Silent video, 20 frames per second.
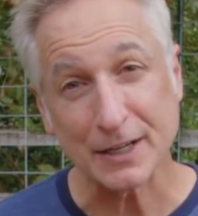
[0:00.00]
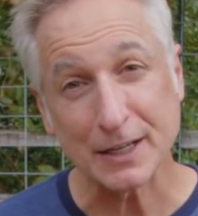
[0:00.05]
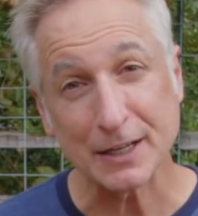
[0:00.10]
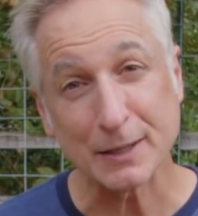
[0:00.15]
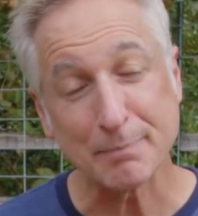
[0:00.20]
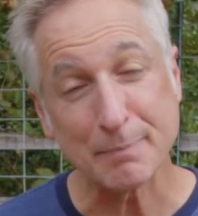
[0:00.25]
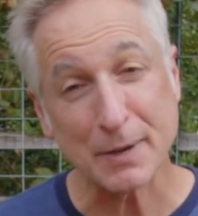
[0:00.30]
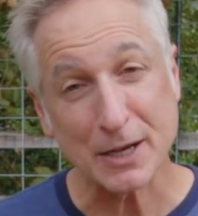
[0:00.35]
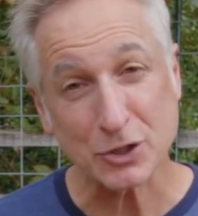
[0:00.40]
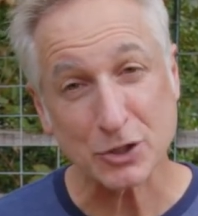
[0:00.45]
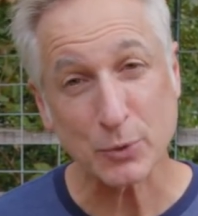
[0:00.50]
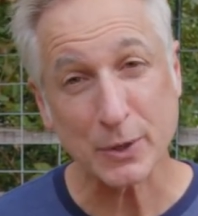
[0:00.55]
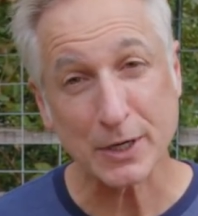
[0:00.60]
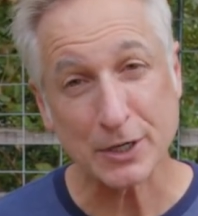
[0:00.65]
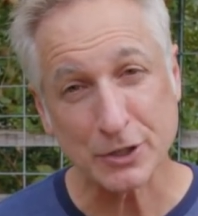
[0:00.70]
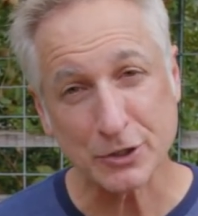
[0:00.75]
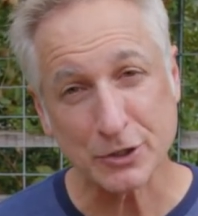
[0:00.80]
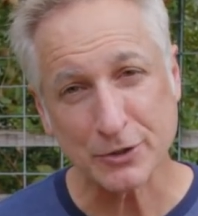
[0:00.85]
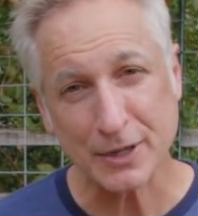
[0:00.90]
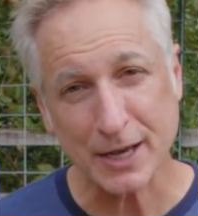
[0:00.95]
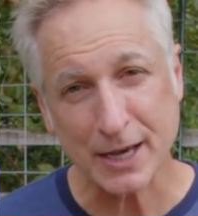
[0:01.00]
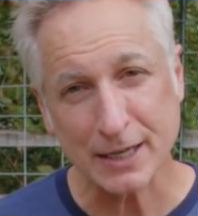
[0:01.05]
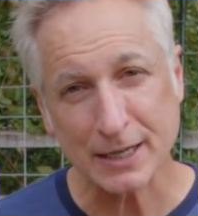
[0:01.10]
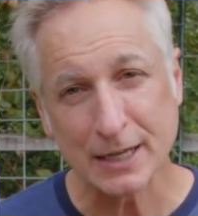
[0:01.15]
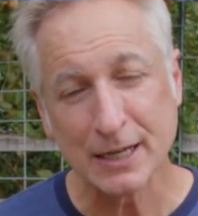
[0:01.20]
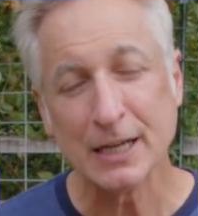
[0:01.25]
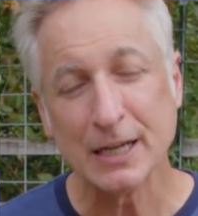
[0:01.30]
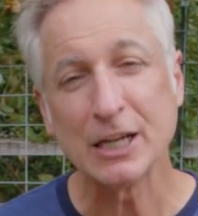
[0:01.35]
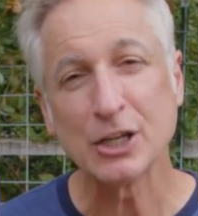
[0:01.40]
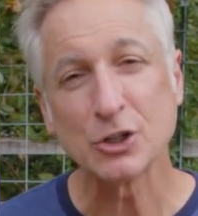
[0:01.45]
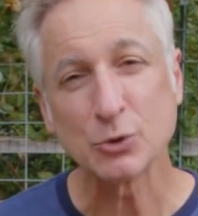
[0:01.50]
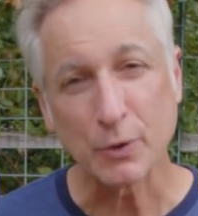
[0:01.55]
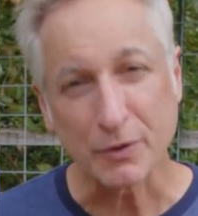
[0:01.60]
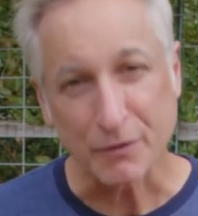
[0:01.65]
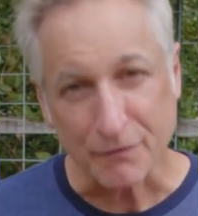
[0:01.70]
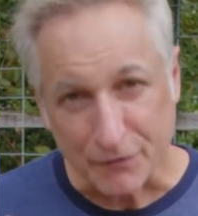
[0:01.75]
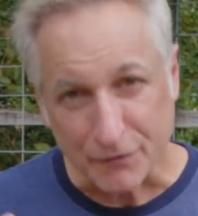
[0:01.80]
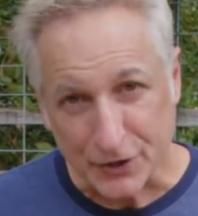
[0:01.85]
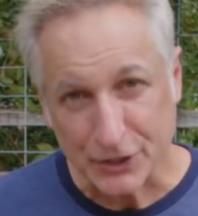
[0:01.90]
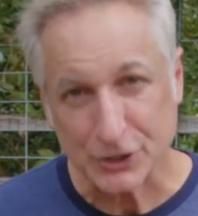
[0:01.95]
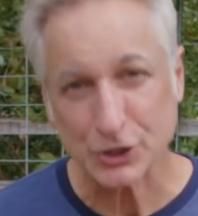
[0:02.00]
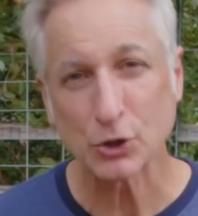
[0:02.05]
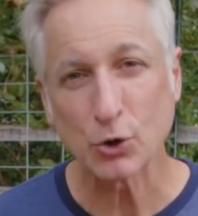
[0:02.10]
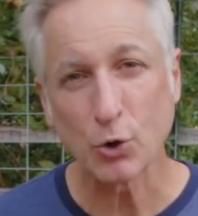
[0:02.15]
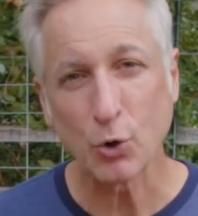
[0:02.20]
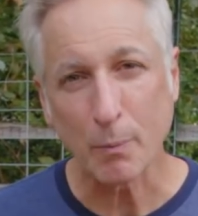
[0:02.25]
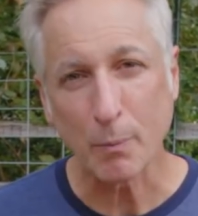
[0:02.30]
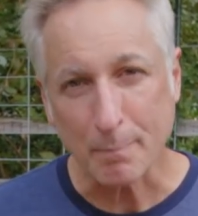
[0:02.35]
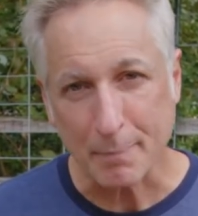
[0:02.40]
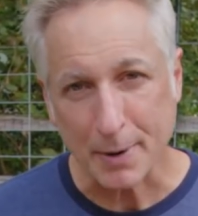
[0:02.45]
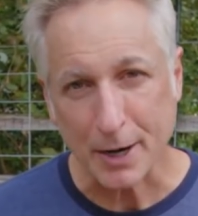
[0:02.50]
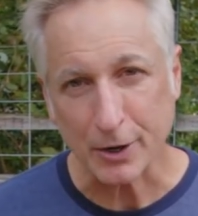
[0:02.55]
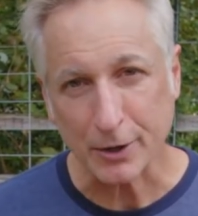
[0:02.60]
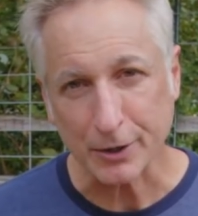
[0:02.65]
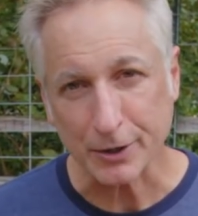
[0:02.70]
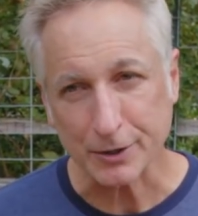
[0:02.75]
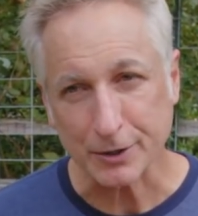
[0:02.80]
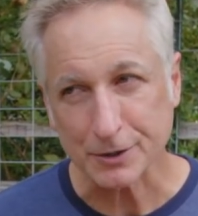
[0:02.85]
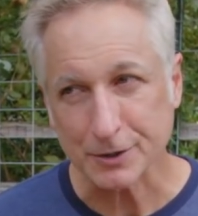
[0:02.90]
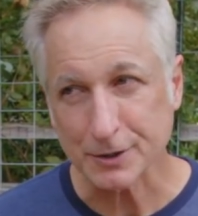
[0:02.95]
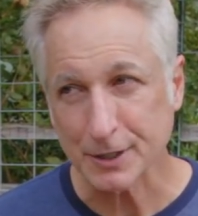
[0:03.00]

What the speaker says: And the best way to do that is with physical barriers.